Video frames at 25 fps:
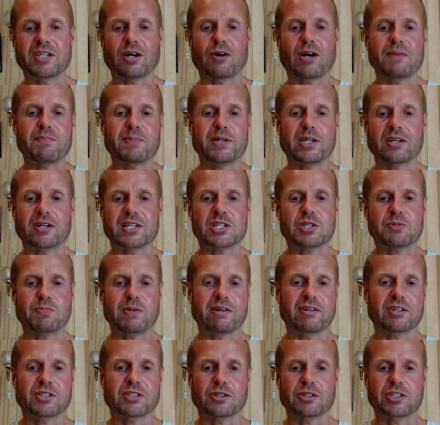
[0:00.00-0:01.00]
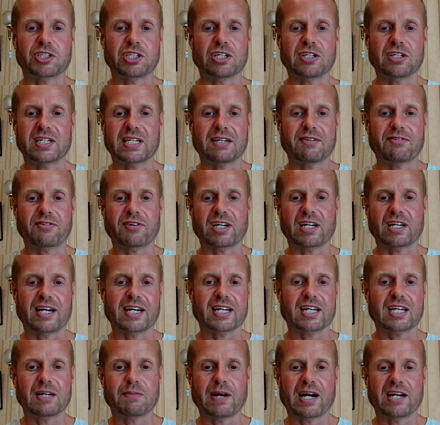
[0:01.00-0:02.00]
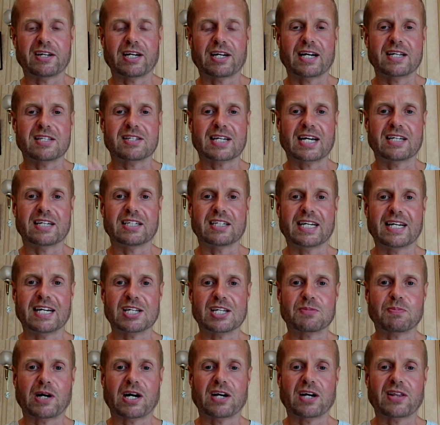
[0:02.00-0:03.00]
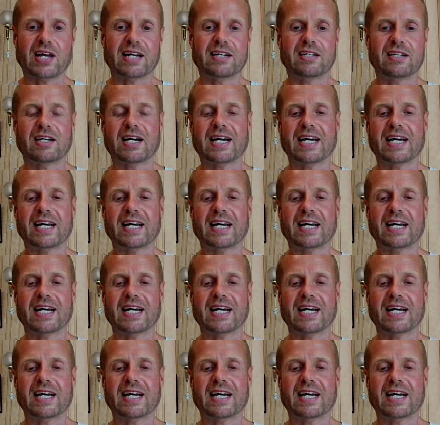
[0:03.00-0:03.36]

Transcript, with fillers: You know, I've been on this spiritual journey for like about nine, ten years by then.